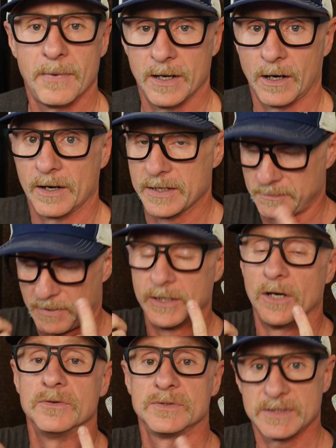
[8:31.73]
or in my
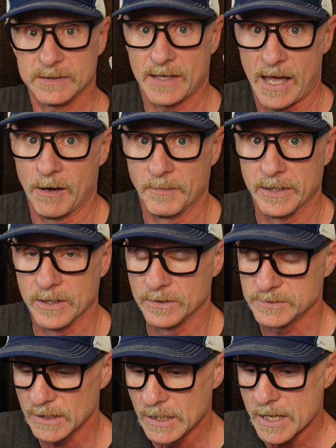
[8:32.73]
nose, out my
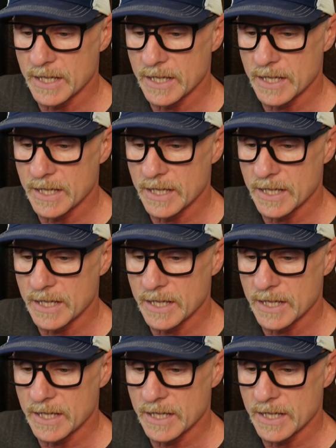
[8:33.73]
nose.